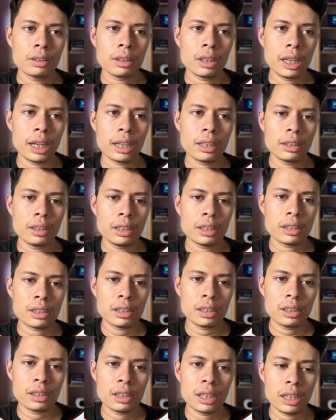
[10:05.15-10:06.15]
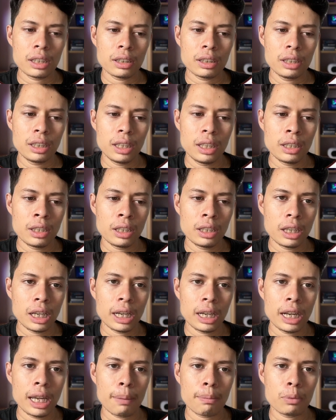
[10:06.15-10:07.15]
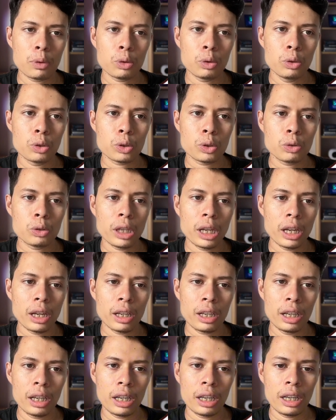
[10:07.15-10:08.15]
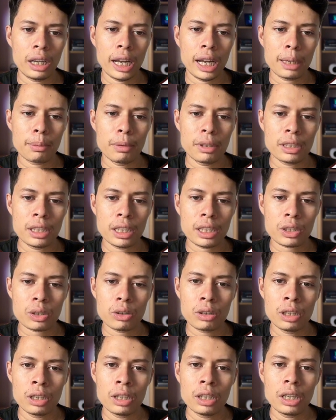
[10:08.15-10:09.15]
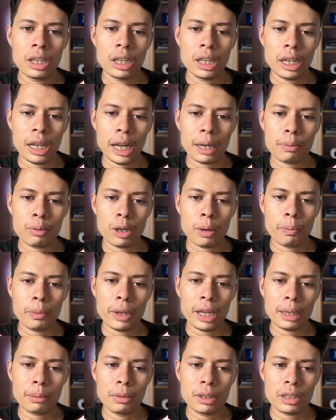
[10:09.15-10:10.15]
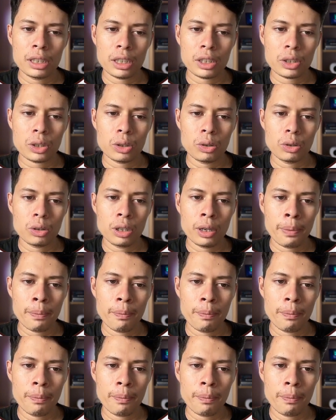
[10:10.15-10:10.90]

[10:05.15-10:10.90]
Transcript: and this is the thing, and have to go to the admin section, and from the admin section